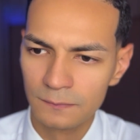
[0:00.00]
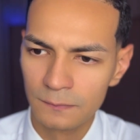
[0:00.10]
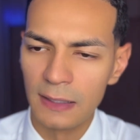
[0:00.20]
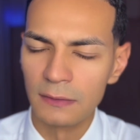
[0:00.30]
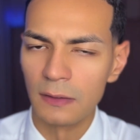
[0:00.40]

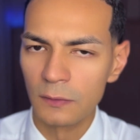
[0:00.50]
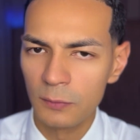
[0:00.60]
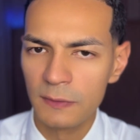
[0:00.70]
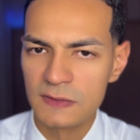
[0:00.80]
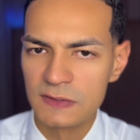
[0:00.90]
And a
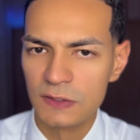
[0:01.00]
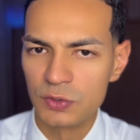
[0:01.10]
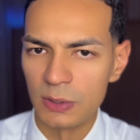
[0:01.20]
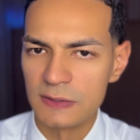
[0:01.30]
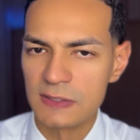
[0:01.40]
little bit of
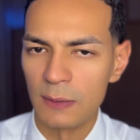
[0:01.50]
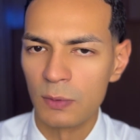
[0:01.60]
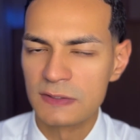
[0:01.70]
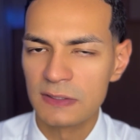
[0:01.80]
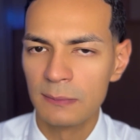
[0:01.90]
citrus. I
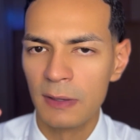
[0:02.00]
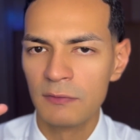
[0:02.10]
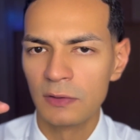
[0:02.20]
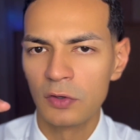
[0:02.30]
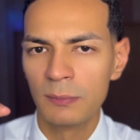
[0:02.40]
would say
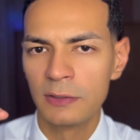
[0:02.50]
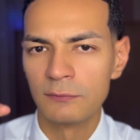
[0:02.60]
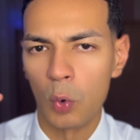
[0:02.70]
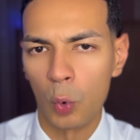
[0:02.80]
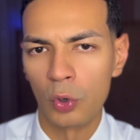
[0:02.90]
maybe a little bit
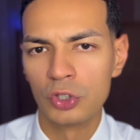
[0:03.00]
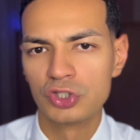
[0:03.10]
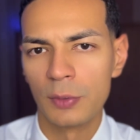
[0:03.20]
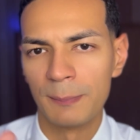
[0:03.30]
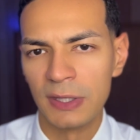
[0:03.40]
of
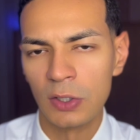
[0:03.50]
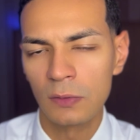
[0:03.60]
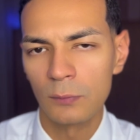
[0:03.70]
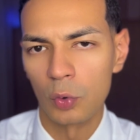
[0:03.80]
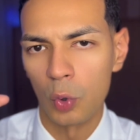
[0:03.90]
orange
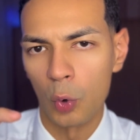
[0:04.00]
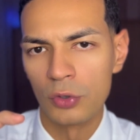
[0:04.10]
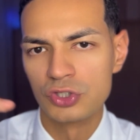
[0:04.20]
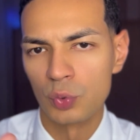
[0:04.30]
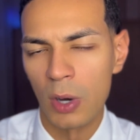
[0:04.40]
peel or
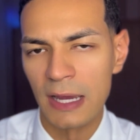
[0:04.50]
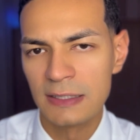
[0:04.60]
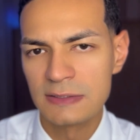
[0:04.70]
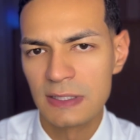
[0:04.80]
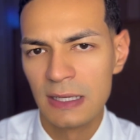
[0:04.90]
orange
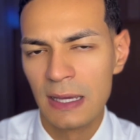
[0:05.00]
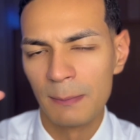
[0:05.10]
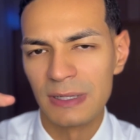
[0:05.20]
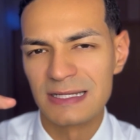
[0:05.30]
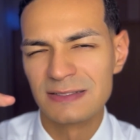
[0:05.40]
rind,
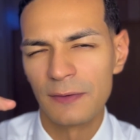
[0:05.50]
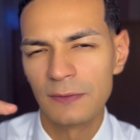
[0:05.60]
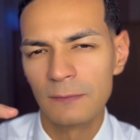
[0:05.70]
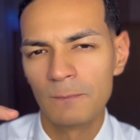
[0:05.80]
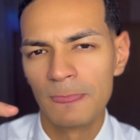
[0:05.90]
but it's
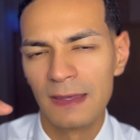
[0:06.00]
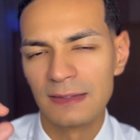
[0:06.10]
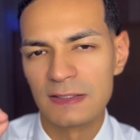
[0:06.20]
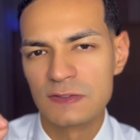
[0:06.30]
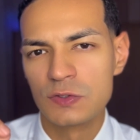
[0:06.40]
nothing
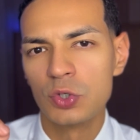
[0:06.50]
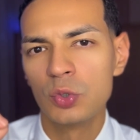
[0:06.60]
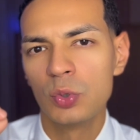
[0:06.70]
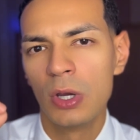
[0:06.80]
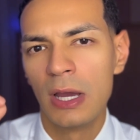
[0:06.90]
that's
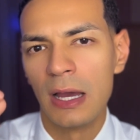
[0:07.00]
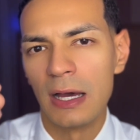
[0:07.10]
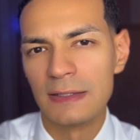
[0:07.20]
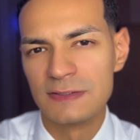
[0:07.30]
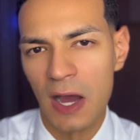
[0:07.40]
too
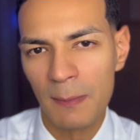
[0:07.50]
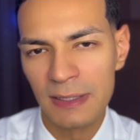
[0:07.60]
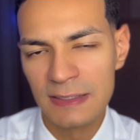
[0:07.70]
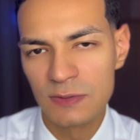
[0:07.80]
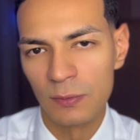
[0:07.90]

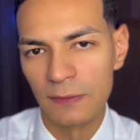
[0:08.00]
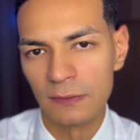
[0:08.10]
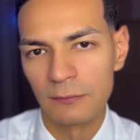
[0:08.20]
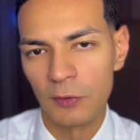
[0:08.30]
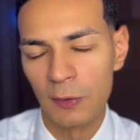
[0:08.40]
dominant
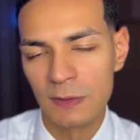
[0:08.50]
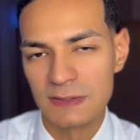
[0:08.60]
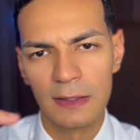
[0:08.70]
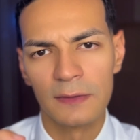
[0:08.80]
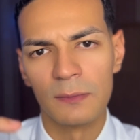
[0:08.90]
within the
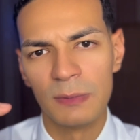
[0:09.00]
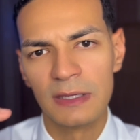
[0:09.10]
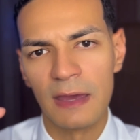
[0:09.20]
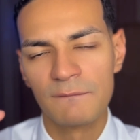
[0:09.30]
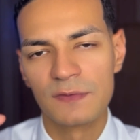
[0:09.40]
fragrance. Again, the
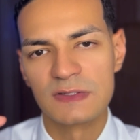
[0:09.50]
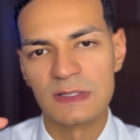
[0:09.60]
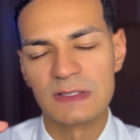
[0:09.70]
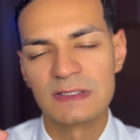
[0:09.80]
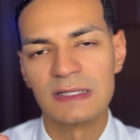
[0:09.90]
big
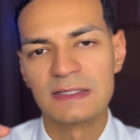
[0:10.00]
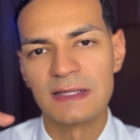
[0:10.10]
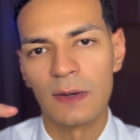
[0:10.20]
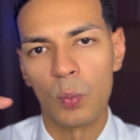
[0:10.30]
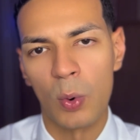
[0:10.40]
emphasis is
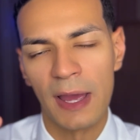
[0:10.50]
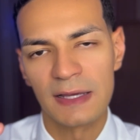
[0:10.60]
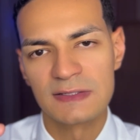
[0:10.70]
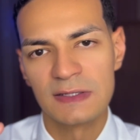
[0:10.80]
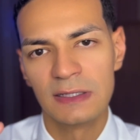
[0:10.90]
that
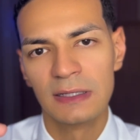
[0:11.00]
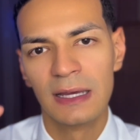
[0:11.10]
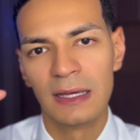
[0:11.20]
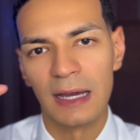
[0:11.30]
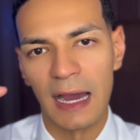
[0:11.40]
waxy
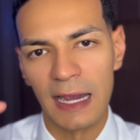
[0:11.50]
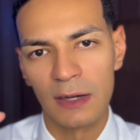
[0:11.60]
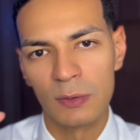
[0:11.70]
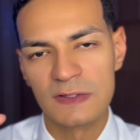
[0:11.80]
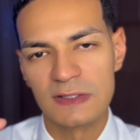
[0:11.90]

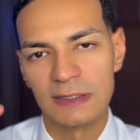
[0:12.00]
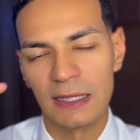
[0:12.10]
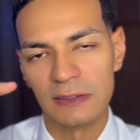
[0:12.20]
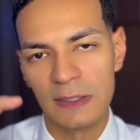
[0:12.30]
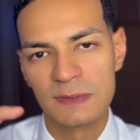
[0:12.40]
iris and
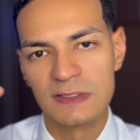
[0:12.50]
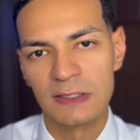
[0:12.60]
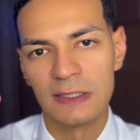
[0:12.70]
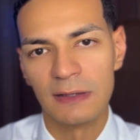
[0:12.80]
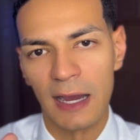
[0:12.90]
that
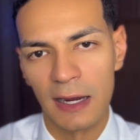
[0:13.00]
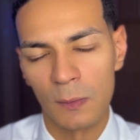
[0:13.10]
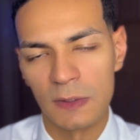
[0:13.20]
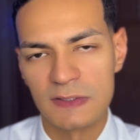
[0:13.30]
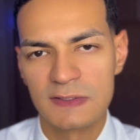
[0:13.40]
lipsticky
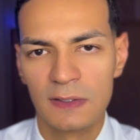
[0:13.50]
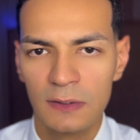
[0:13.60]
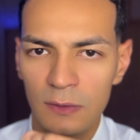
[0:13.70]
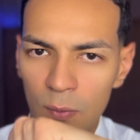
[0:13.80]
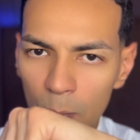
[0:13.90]
iris.
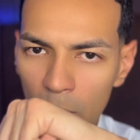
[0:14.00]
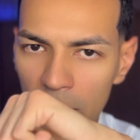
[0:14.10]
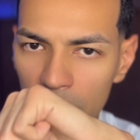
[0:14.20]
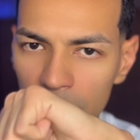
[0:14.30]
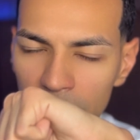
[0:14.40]

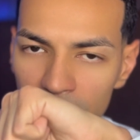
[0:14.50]
Wow.